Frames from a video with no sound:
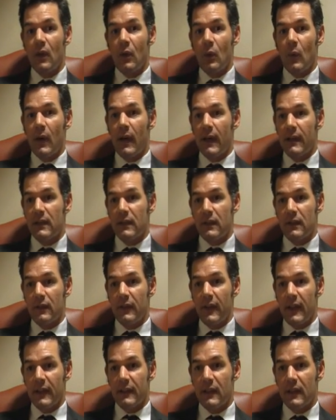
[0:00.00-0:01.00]
Why is it
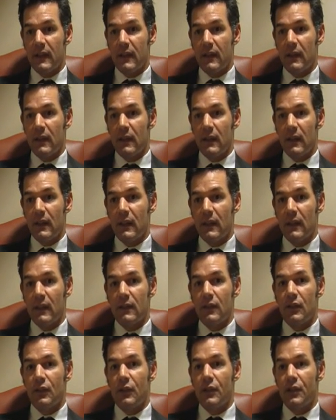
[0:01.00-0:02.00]
affecting
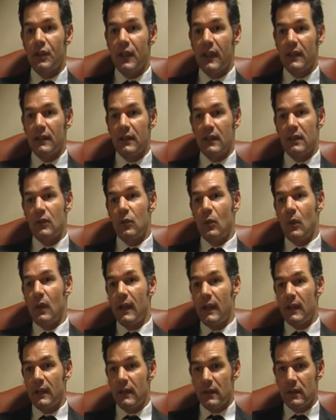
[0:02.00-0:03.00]
neurogenesis?
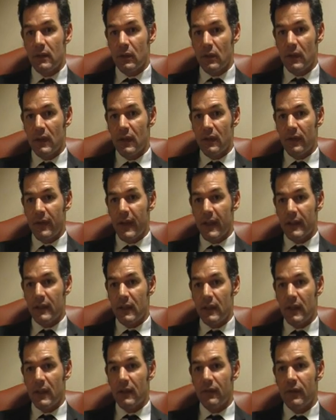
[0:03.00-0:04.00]
Why is it
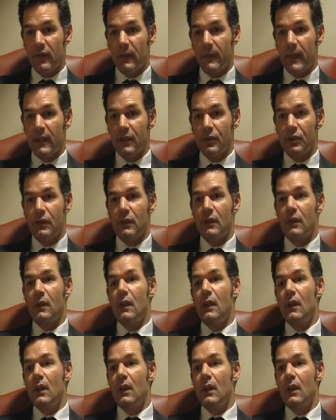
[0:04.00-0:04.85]
affecting inflammation?